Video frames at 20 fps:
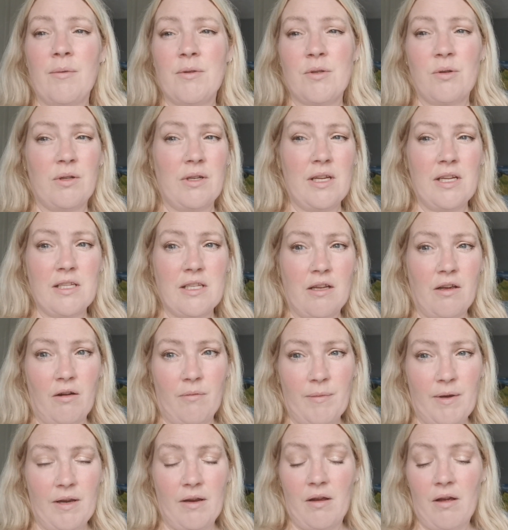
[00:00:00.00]
So at least
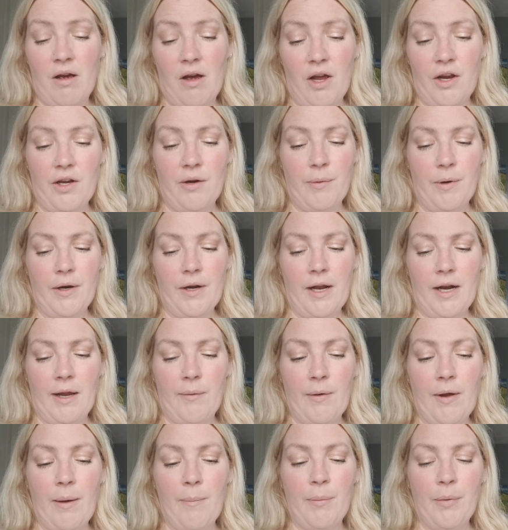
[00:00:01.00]
got me out and about
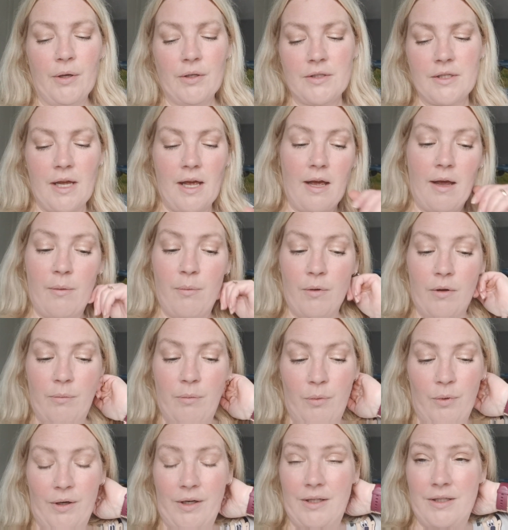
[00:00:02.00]
anyway. But I will
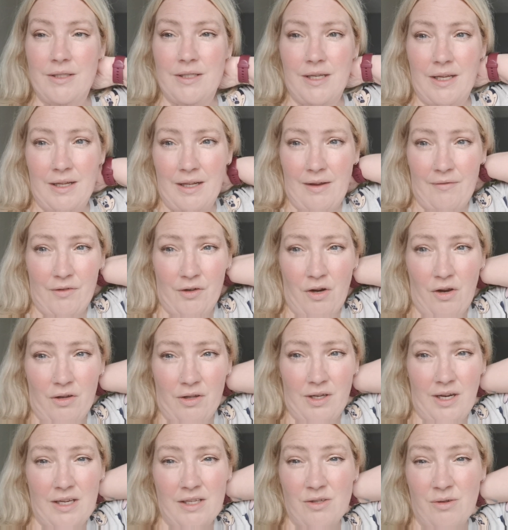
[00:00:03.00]
be working until 11
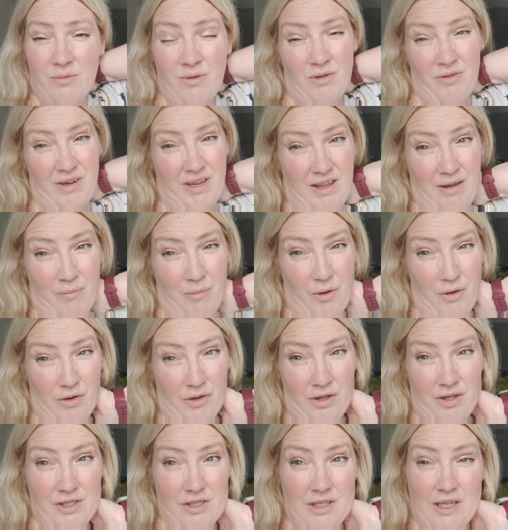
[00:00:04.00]
o'clock tonight, so I'm not really that
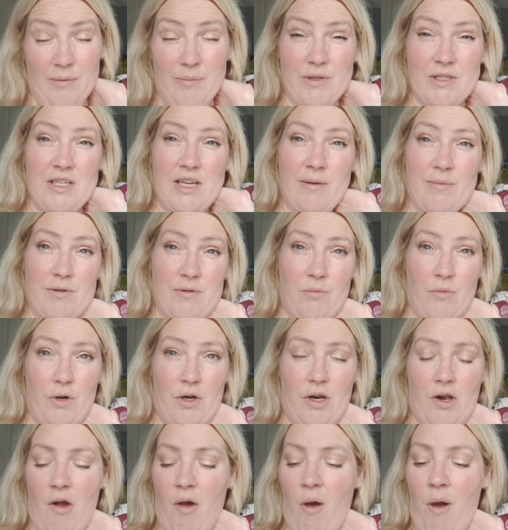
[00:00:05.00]
bothered because I'll get my steps and
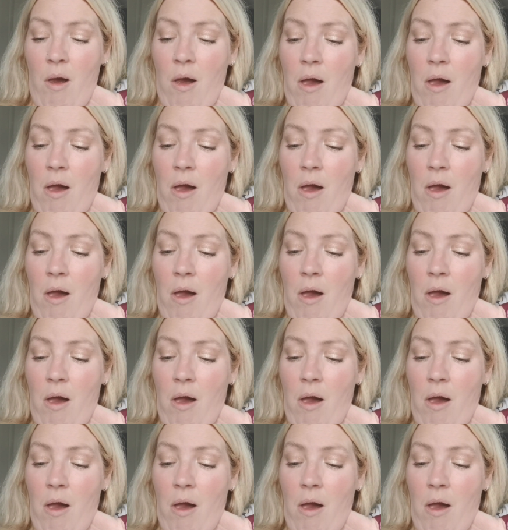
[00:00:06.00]
work.